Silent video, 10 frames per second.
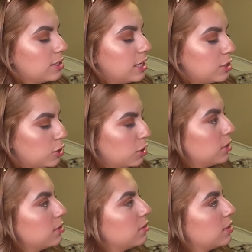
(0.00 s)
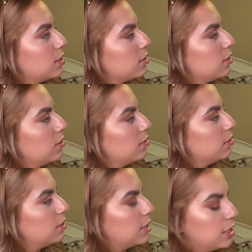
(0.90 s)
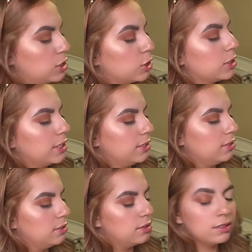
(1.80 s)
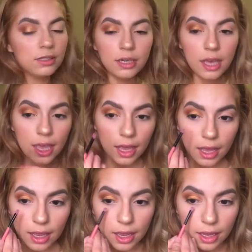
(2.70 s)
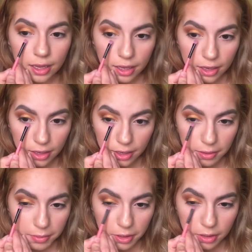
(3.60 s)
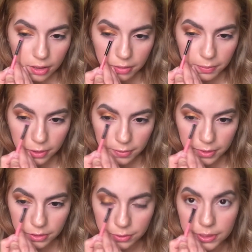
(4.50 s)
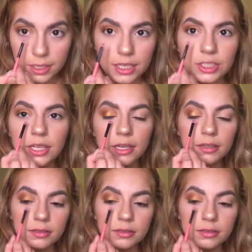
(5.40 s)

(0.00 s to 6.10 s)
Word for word: dessert, dessert, deserted and I'm going to go ahead and put out my lower lash line.